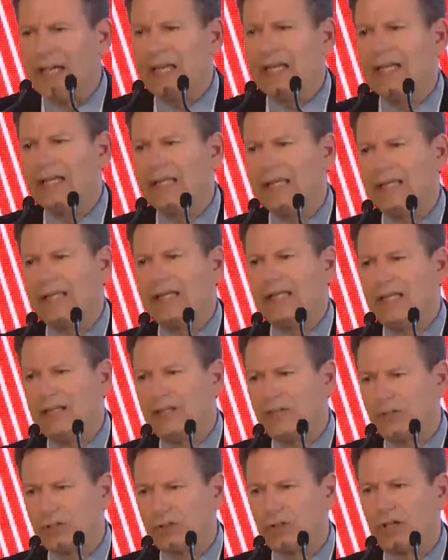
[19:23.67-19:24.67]
in the
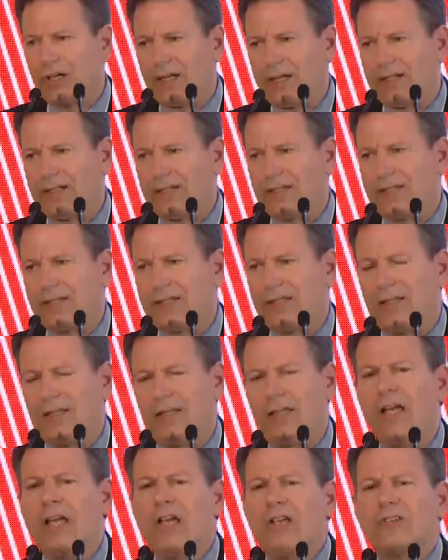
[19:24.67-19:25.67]
East China Sea.